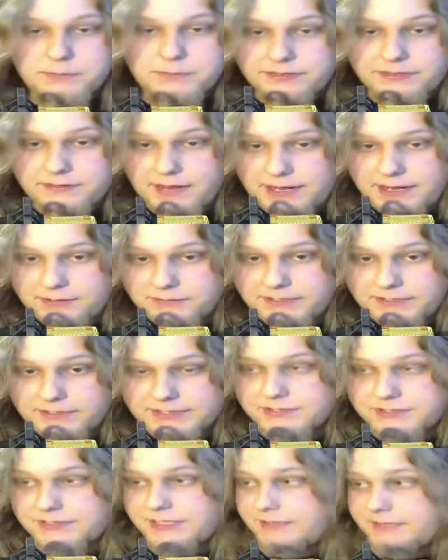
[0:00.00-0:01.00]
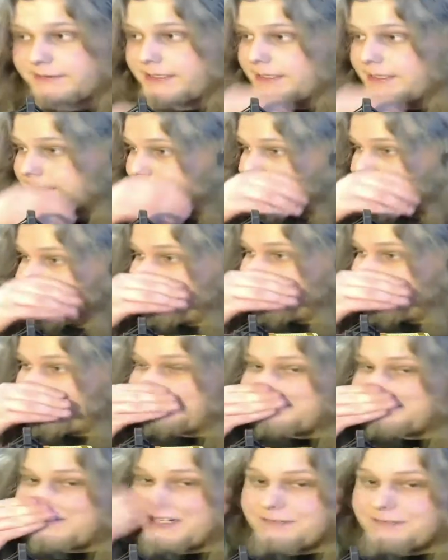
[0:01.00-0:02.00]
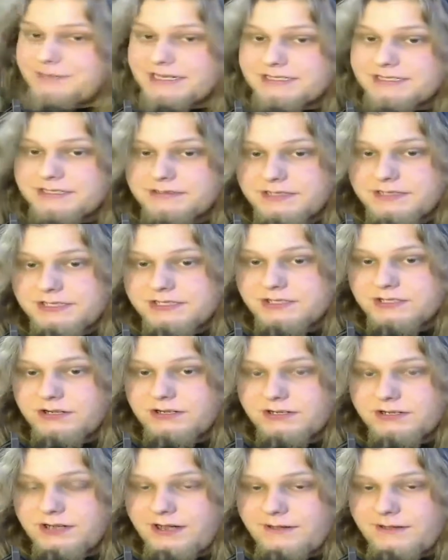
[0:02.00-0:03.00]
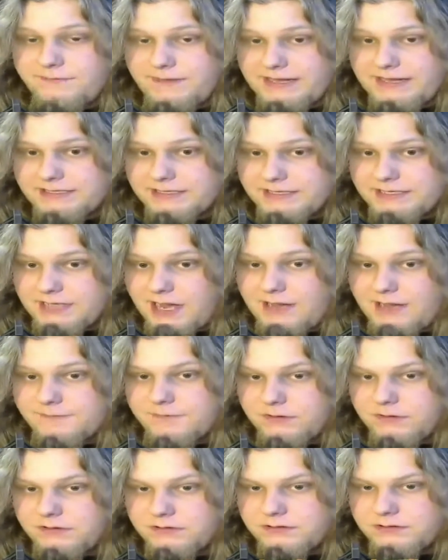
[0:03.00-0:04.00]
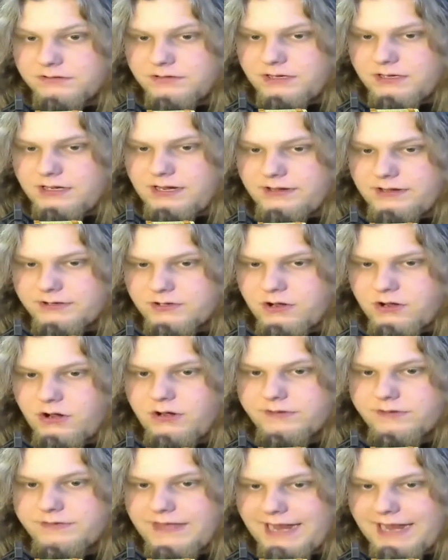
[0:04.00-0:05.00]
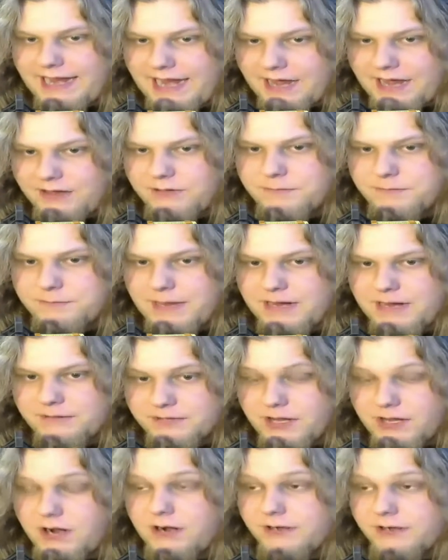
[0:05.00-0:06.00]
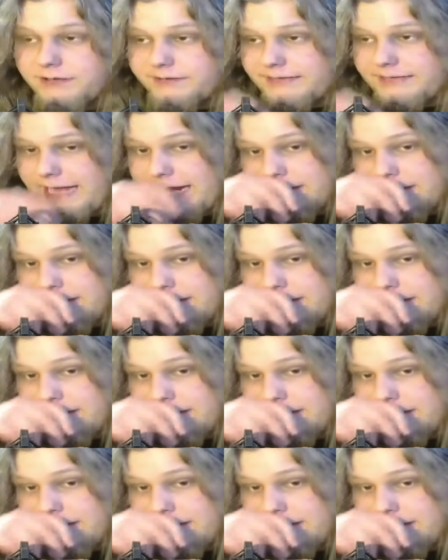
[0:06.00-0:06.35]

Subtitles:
with the Hellraiser series, they basically started off as a novel called The Hellbound Heart.